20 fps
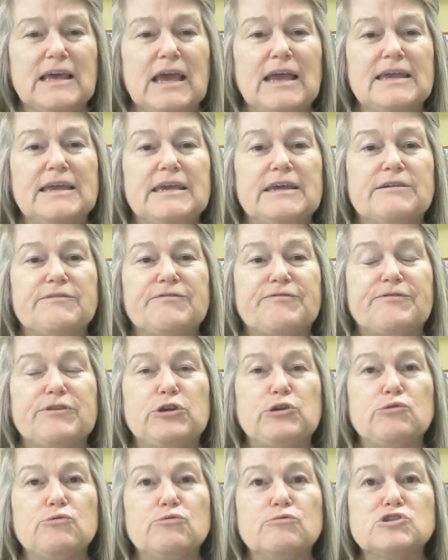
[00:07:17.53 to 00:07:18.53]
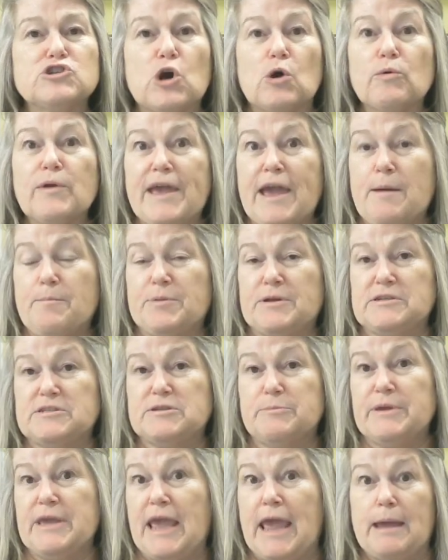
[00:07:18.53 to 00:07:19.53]
If you don't happen to
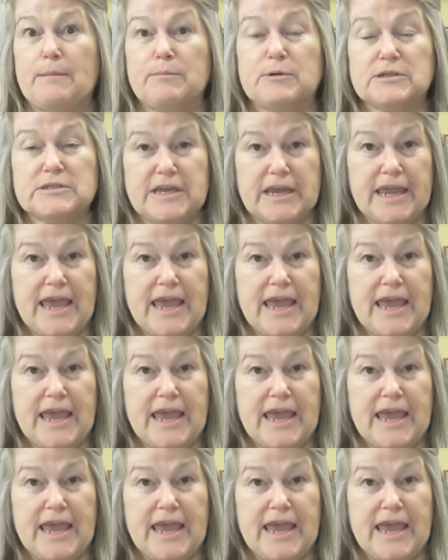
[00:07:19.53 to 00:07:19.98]
be able to